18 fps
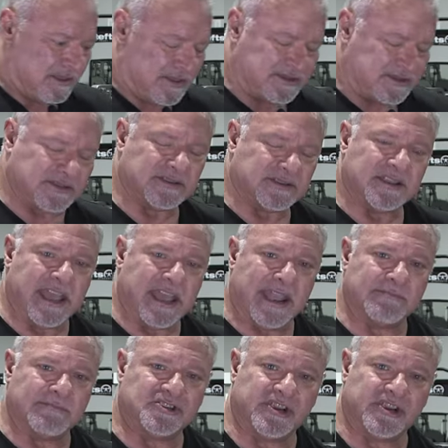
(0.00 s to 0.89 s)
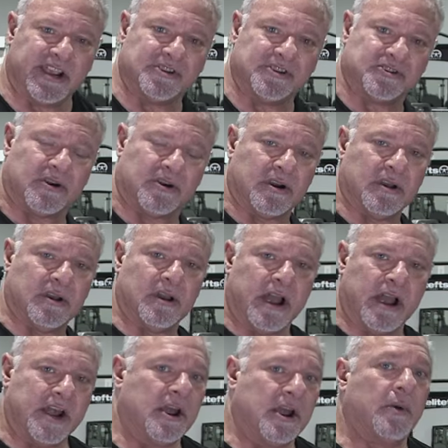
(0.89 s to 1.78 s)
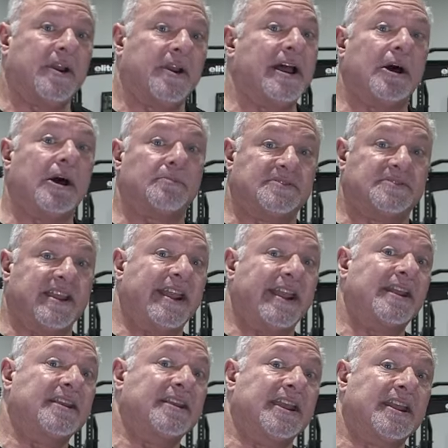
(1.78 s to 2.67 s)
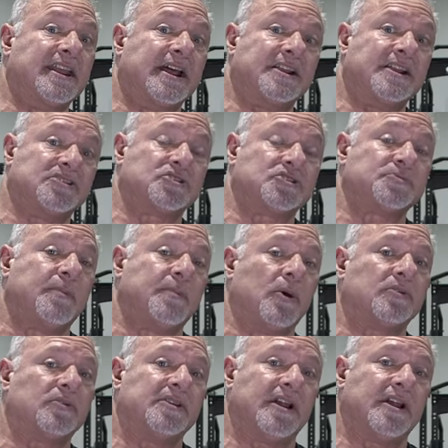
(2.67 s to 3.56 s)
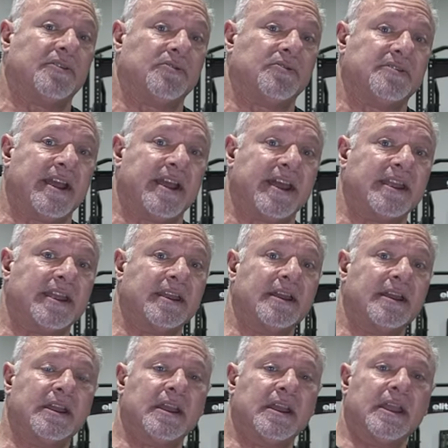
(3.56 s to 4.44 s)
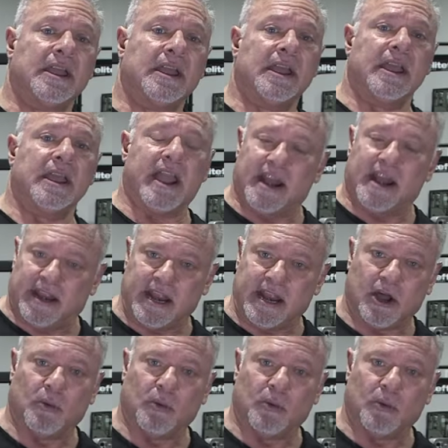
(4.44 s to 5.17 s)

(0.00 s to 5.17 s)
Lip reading: this is a game changer. I know it helped Dan. He and I just spoke the other day, and it